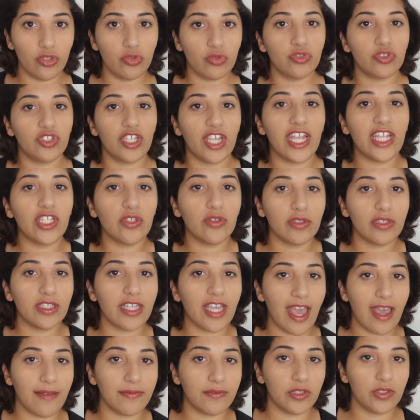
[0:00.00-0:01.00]
You
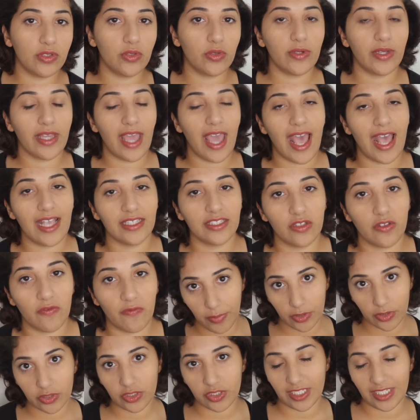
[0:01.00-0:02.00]
genuinely have to do it as the
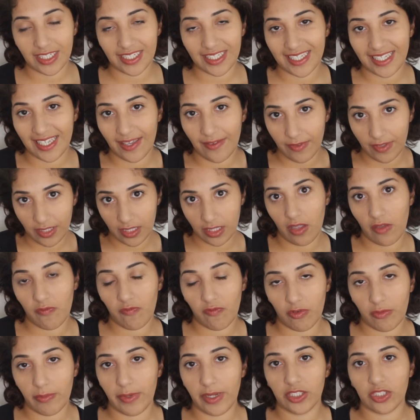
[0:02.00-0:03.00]
person giving the
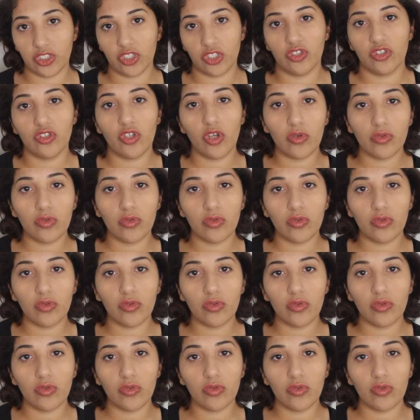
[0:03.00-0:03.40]
information.